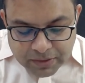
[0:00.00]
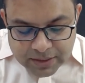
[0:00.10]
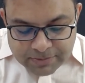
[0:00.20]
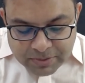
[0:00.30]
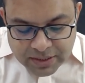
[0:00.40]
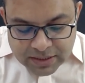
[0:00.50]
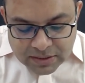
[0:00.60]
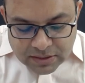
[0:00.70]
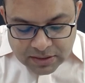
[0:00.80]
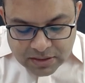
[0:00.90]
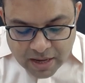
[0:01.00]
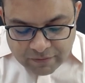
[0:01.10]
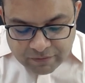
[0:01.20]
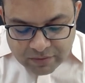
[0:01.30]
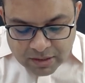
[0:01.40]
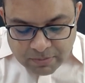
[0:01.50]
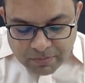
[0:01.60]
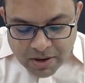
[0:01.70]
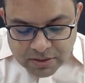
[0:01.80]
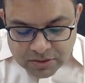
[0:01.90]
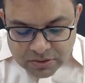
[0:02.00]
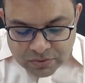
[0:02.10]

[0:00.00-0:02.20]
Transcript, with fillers: is praised in this life and departs